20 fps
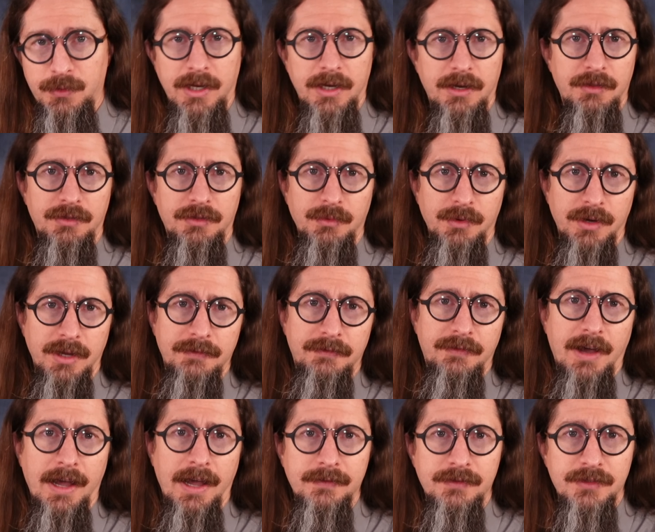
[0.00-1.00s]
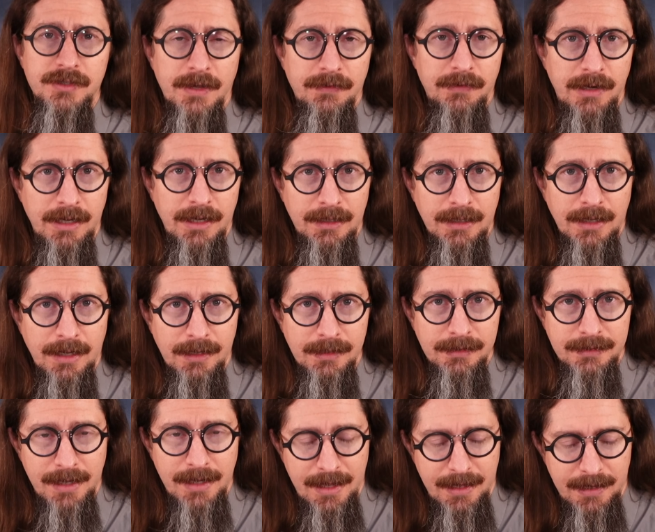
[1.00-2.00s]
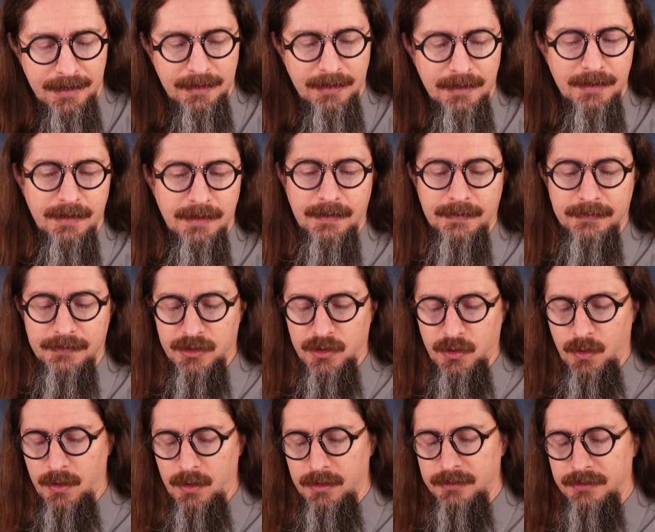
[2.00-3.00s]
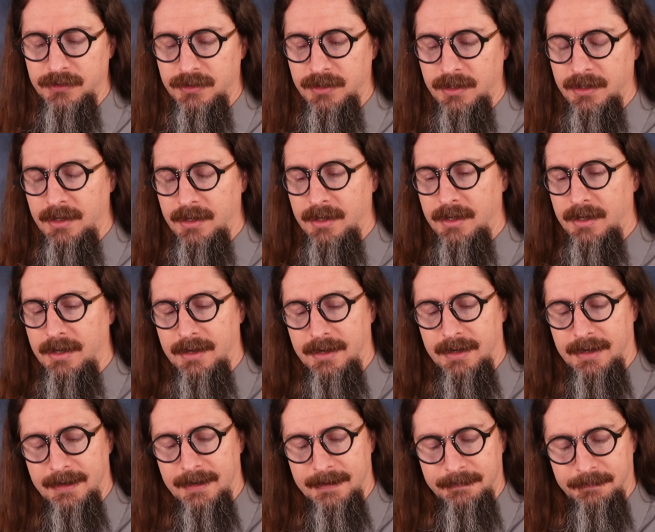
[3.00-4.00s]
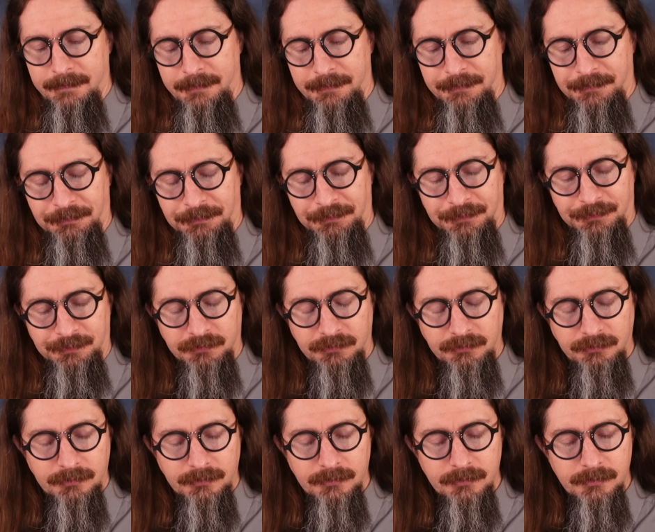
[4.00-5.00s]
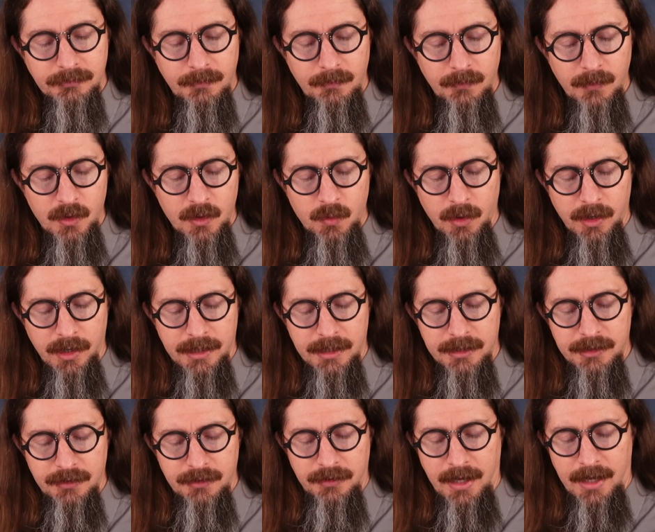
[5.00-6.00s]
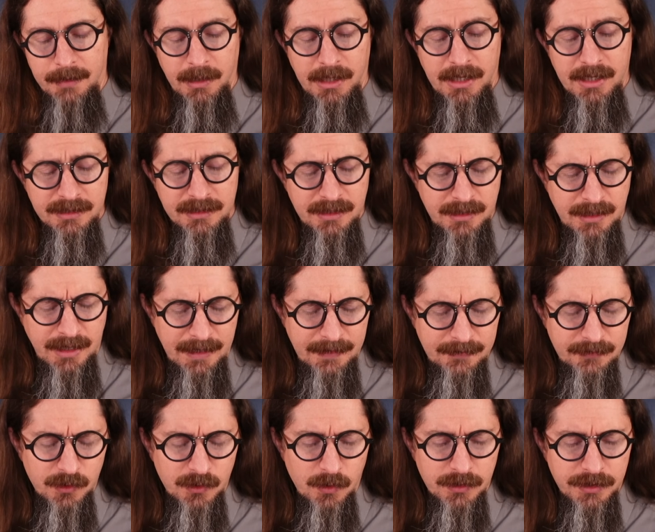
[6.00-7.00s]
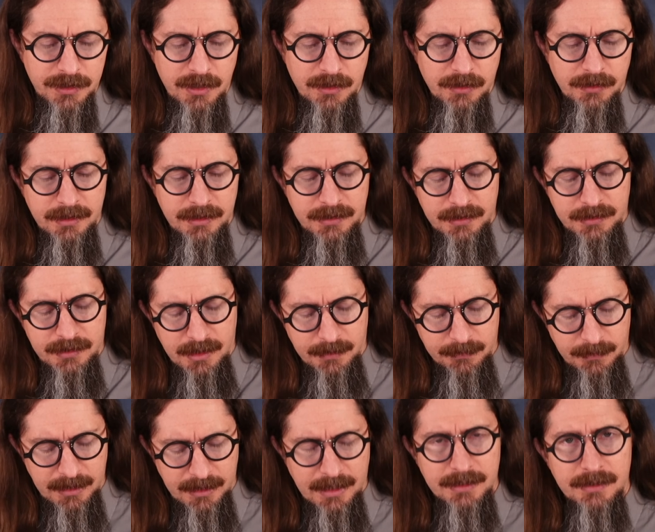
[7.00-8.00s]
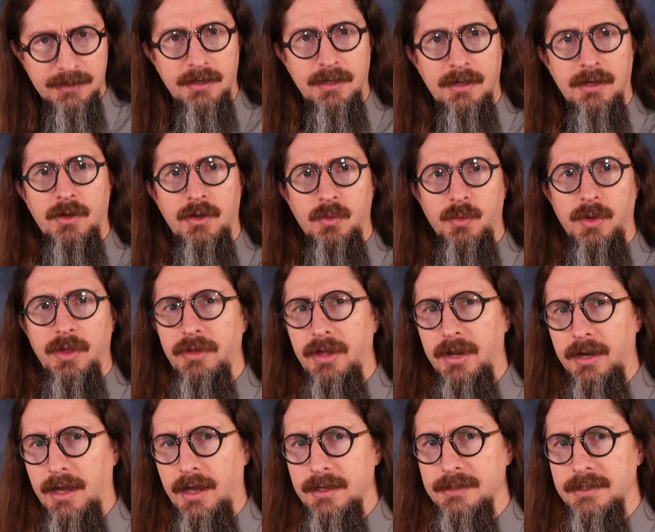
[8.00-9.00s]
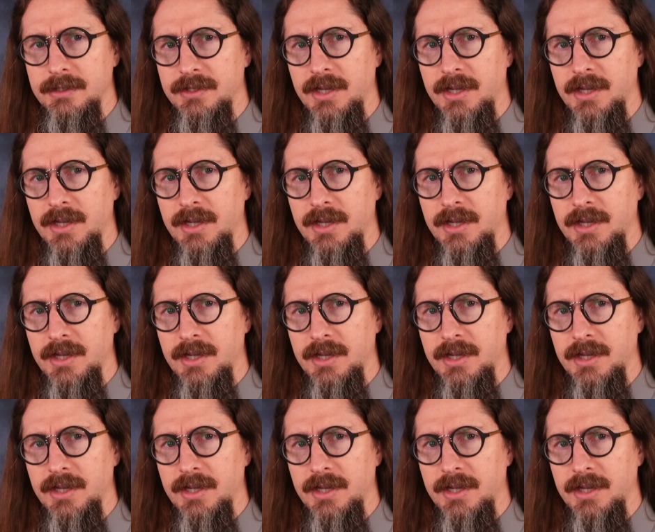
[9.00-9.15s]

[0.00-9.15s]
We get a 3, 5, 7, 8, 9, 10 of swords. Um, we're going to do that because the Nine of Swords here, this is something that's within us.